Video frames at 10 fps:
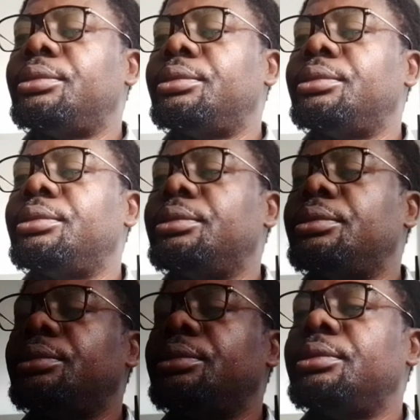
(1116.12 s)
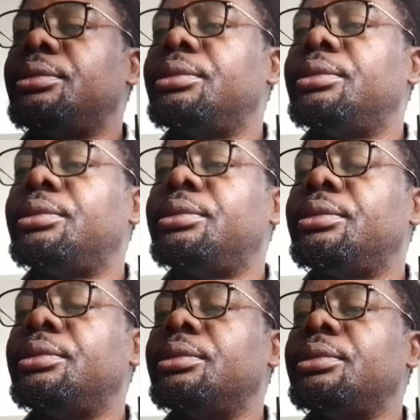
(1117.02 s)

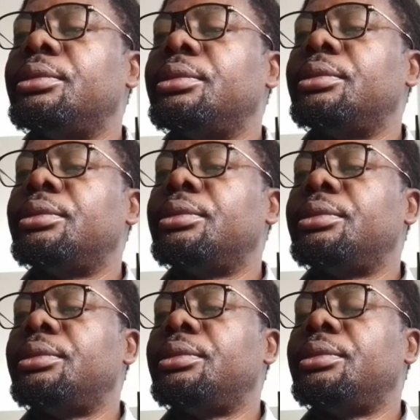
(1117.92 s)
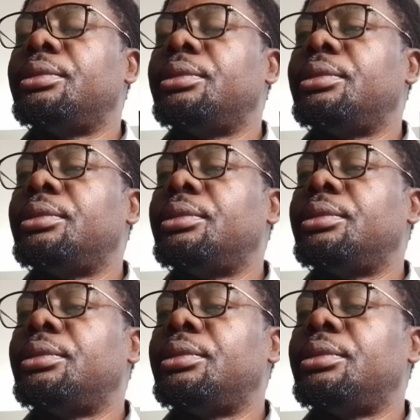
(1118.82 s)

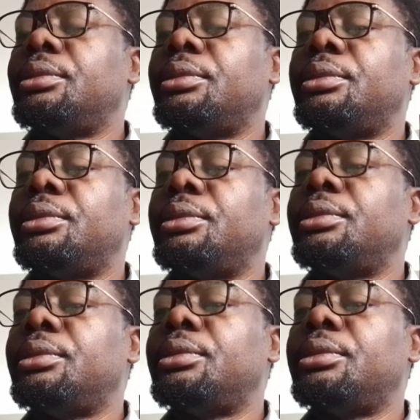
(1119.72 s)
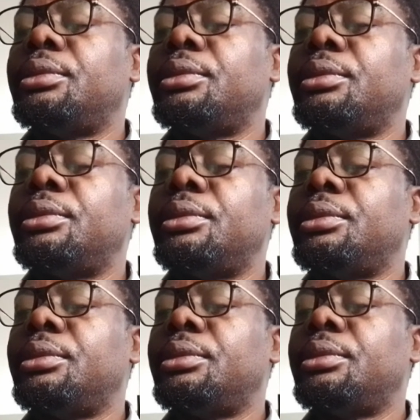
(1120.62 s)

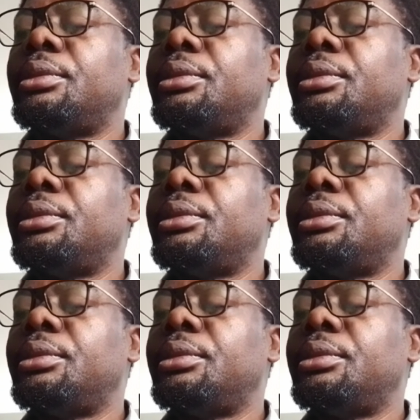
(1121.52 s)
No words are spoken by the person on screen.